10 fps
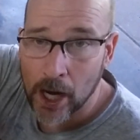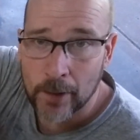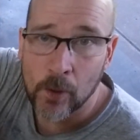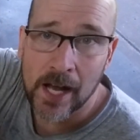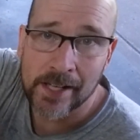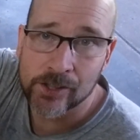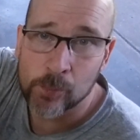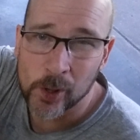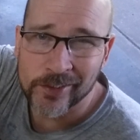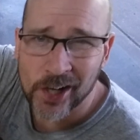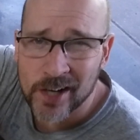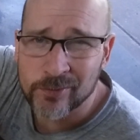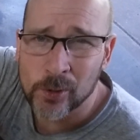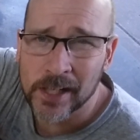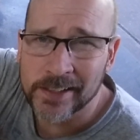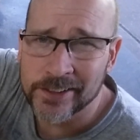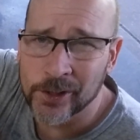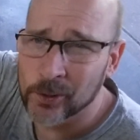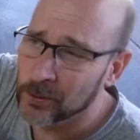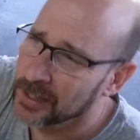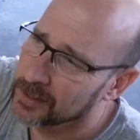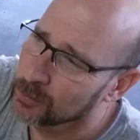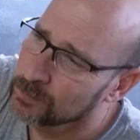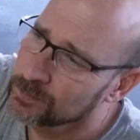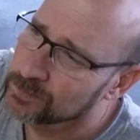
bright white, it's more of an off-white, you know, like a,